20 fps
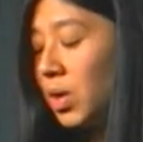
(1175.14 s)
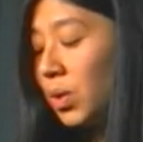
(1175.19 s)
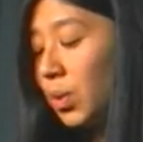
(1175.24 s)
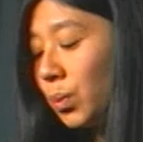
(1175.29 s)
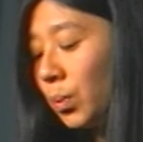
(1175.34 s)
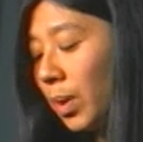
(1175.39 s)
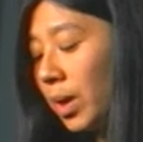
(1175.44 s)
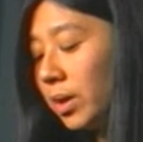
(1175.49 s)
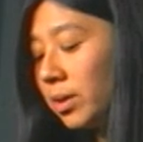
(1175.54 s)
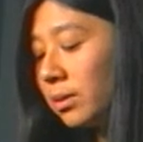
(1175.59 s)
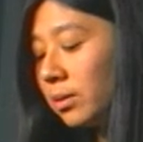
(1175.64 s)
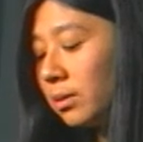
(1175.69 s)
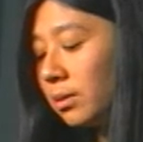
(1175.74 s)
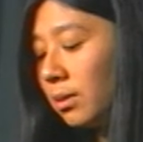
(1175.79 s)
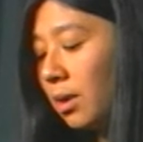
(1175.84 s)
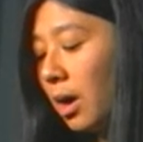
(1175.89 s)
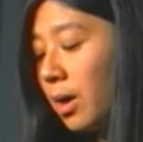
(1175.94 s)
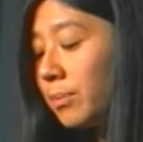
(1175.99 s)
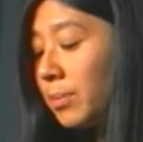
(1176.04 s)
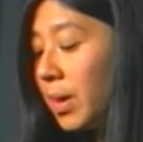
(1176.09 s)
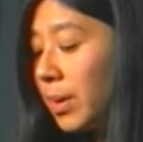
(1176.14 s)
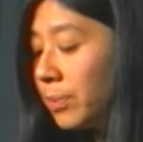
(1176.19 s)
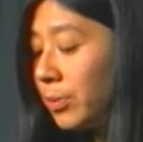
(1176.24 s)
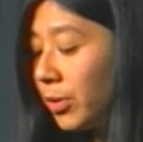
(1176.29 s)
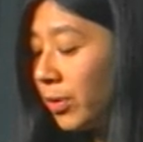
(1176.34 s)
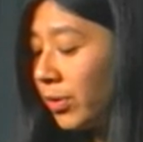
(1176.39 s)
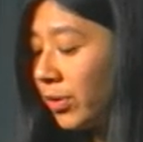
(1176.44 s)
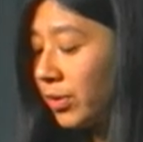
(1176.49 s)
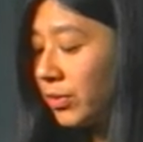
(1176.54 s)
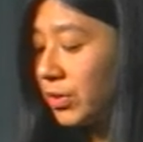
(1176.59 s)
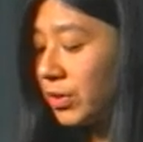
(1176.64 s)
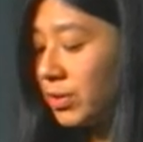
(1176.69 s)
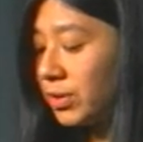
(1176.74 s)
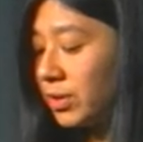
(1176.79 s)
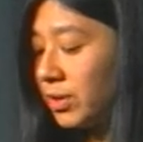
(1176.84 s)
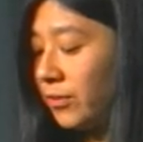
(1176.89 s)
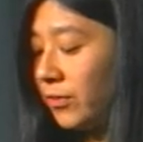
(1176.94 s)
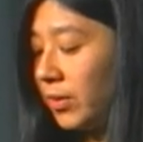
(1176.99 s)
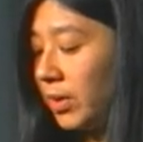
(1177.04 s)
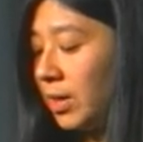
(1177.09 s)
the one on my birth
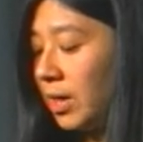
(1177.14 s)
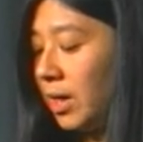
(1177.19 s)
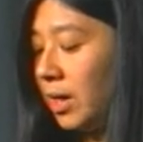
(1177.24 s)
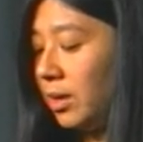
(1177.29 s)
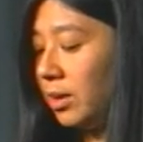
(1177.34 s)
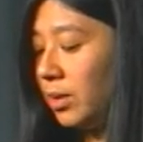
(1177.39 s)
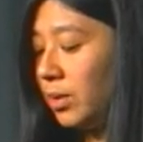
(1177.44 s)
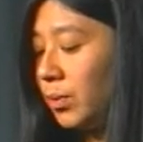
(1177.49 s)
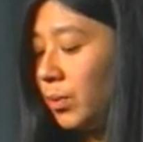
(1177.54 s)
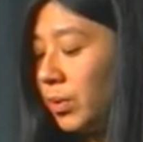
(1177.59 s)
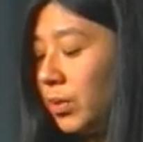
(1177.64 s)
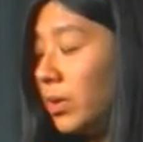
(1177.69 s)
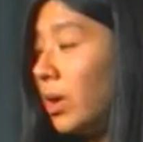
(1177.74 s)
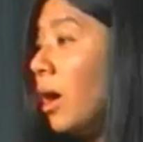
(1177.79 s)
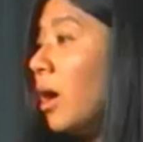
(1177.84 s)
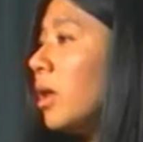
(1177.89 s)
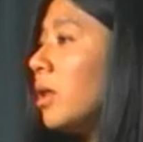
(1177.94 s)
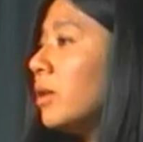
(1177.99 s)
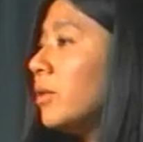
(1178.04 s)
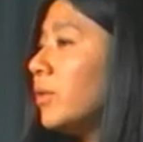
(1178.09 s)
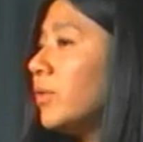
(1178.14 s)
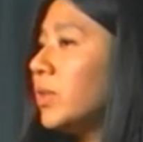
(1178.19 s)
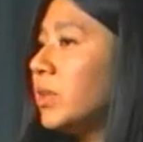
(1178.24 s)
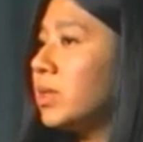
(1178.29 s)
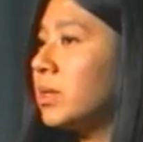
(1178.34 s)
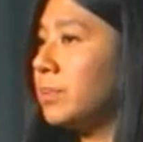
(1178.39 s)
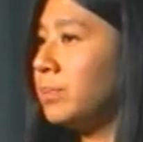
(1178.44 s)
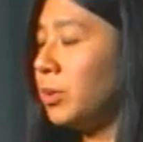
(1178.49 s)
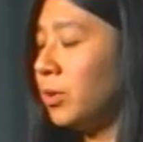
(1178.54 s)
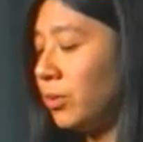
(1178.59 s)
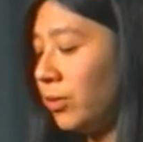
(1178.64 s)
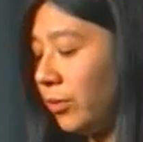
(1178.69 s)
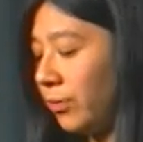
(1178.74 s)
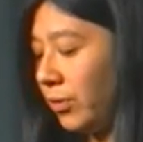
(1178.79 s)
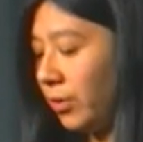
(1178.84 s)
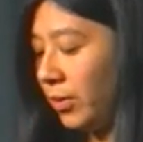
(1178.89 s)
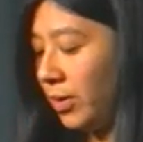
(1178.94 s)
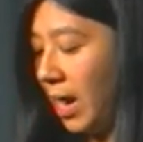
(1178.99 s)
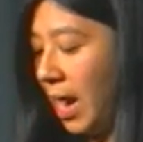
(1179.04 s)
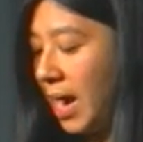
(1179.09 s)
certificate with all of its
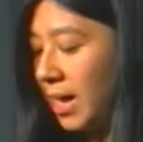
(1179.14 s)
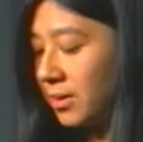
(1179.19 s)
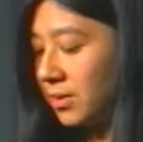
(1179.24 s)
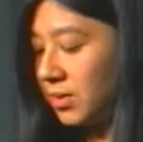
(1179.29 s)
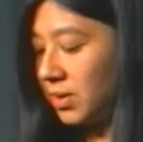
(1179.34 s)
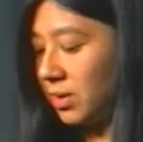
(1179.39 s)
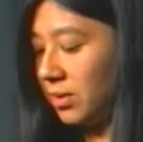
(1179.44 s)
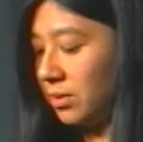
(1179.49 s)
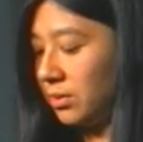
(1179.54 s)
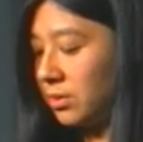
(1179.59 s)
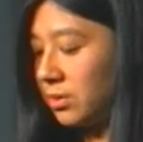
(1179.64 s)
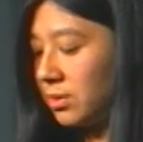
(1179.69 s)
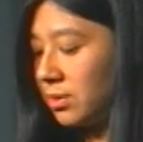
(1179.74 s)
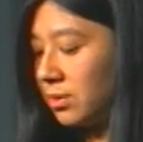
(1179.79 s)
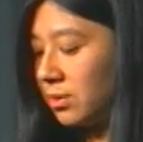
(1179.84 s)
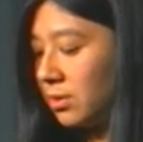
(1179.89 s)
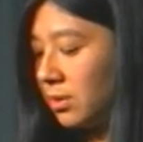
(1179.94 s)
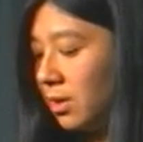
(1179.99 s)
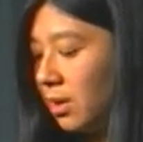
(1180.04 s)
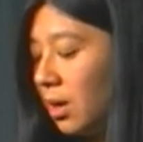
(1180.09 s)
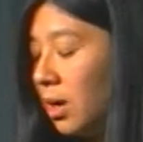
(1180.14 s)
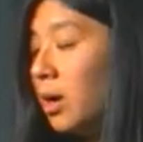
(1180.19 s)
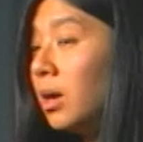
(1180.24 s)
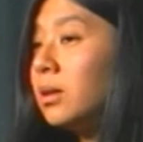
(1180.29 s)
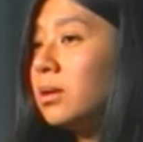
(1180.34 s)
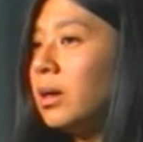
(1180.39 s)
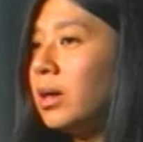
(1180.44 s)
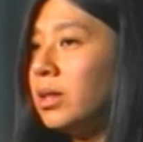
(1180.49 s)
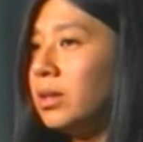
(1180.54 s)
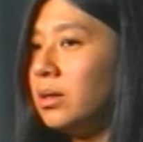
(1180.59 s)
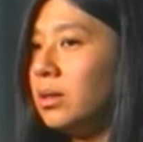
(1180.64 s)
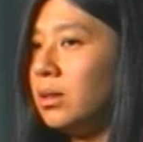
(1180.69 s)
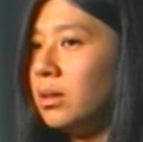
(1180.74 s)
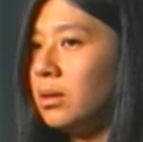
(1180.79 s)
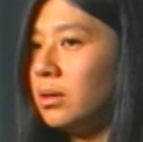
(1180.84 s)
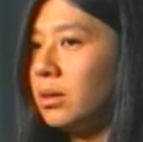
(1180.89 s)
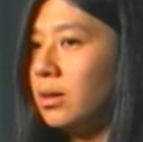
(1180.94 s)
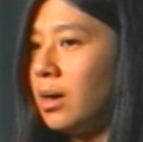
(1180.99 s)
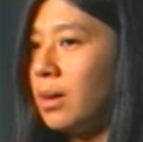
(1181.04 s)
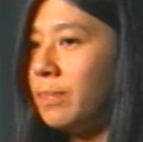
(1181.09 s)
beautiful accents,
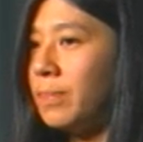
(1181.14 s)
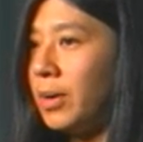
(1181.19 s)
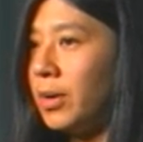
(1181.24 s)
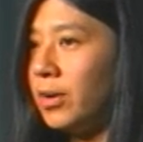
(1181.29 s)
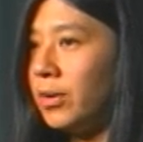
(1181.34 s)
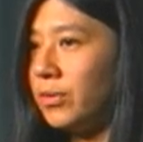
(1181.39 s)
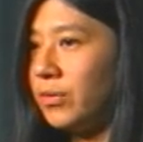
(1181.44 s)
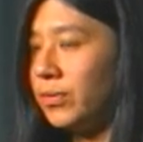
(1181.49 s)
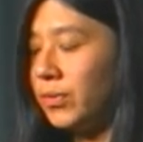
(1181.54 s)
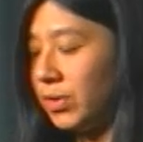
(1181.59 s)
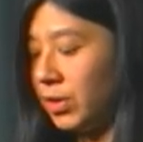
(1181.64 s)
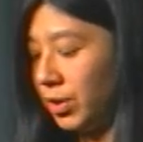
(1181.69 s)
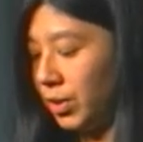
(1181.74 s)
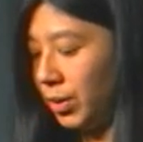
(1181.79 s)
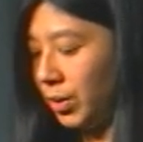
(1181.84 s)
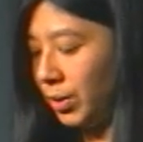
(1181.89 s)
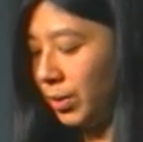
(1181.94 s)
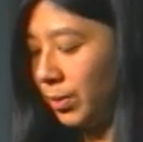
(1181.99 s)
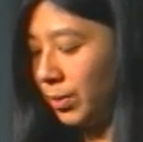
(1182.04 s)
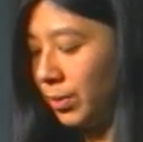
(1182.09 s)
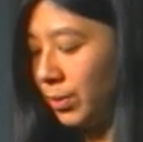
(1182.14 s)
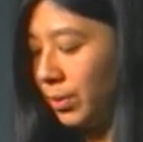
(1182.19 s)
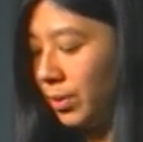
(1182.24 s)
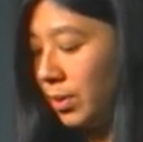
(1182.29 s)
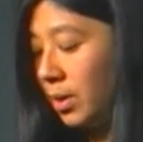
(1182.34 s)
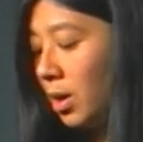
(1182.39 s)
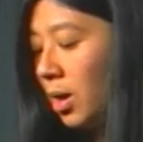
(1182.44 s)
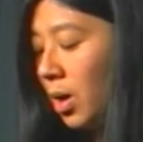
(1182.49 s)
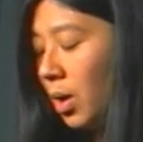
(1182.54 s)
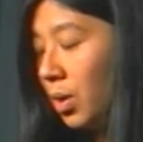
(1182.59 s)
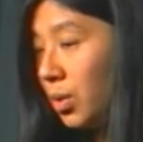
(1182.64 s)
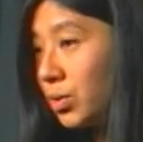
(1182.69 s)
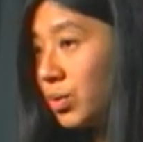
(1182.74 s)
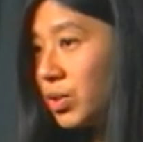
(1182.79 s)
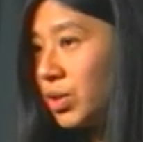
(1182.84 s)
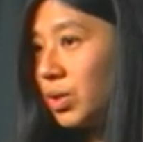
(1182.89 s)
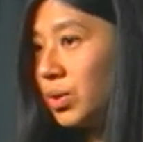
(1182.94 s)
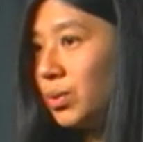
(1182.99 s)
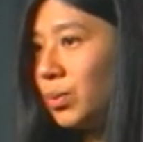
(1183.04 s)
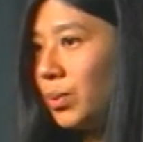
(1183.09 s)
lightning above the U,
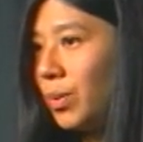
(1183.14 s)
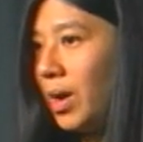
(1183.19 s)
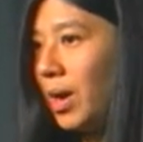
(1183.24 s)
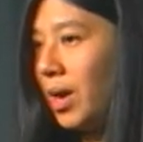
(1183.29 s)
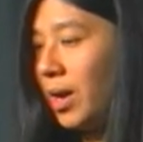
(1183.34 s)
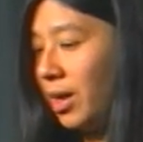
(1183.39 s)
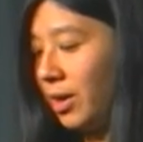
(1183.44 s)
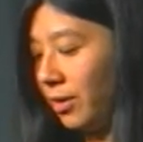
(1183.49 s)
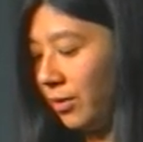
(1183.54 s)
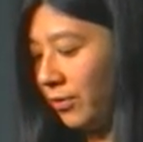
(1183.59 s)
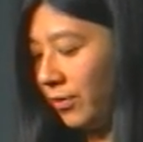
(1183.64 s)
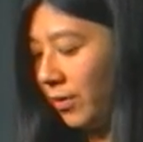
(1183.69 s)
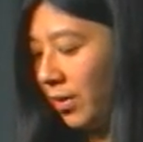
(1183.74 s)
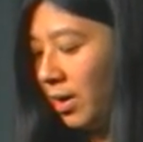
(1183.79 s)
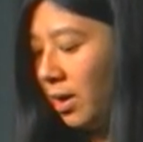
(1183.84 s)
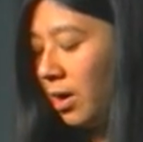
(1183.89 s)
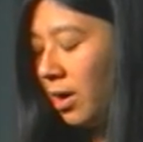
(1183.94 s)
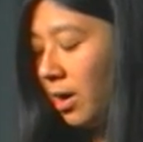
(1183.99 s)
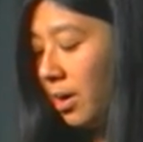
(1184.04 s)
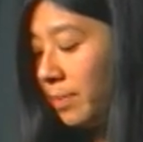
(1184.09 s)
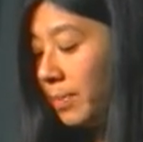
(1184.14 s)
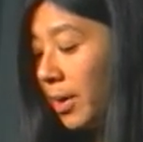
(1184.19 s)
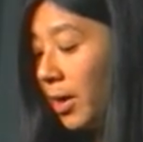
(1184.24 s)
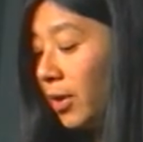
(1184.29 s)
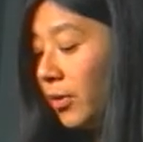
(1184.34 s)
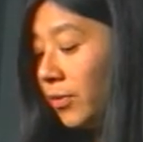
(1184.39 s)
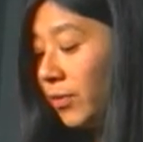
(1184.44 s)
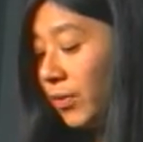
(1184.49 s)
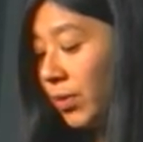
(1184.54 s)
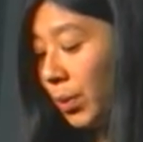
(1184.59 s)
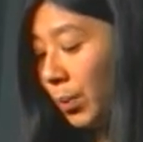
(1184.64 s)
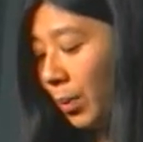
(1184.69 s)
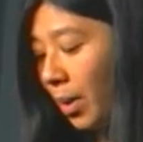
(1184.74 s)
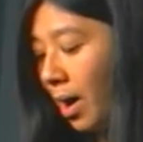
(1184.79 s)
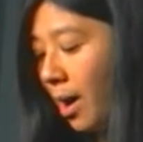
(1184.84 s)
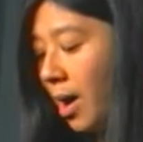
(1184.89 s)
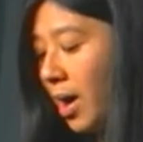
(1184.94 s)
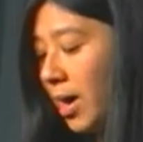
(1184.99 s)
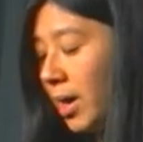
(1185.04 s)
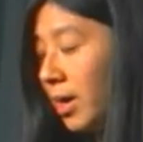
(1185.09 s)
ocean wave above the
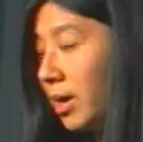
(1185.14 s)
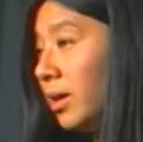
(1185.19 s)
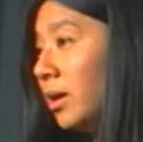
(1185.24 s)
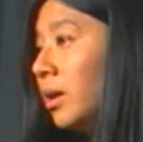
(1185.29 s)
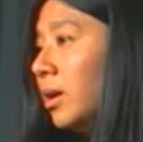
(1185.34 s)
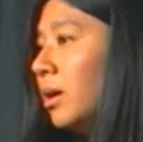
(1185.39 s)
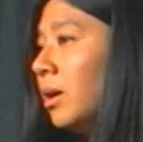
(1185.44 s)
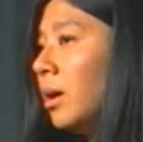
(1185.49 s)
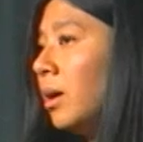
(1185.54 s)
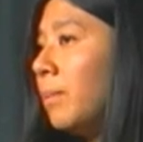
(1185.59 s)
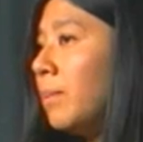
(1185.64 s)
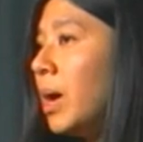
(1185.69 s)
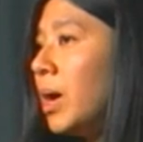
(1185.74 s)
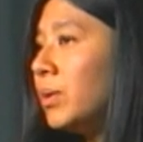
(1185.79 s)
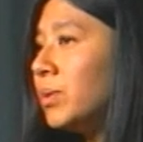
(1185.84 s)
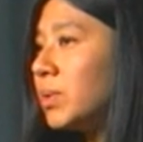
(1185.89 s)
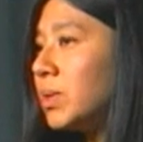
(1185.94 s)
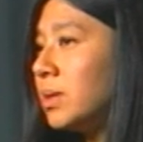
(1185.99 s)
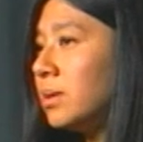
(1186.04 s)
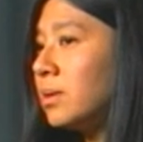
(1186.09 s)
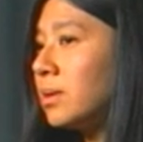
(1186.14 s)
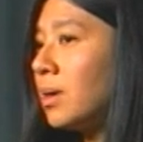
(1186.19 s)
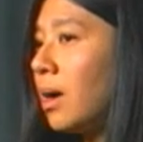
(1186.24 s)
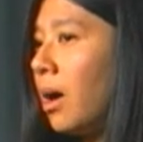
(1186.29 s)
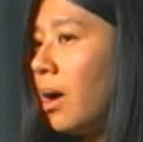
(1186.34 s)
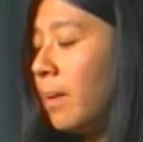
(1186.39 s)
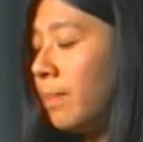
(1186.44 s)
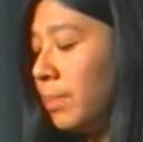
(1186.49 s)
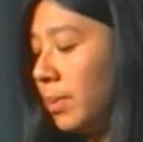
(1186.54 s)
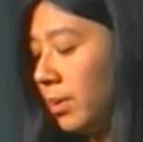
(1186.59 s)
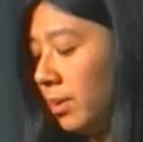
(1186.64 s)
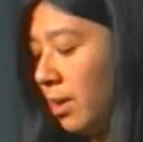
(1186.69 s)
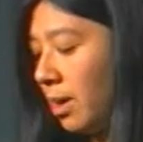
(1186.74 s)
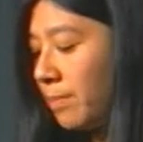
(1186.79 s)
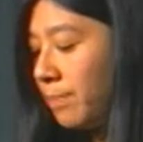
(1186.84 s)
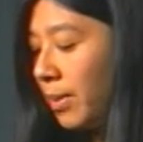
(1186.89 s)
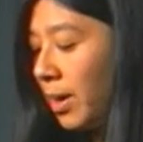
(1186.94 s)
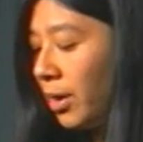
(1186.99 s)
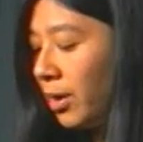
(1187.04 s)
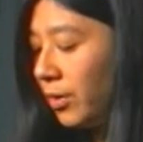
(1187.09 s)
Y, mountain top
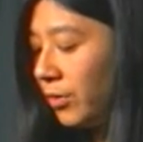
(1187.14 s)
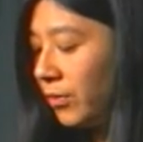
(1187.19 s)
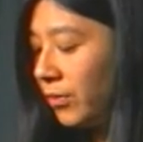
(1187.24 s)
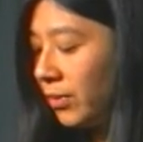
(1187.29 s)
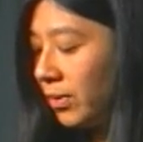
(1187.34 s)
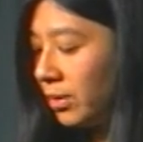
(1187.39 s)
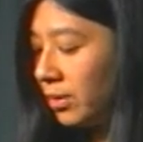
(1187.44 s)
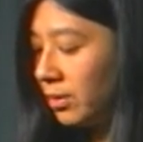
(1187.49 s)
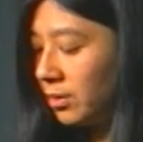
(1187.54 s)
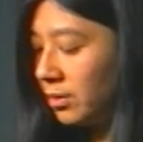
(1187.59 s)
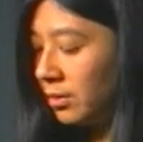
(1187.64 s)
above,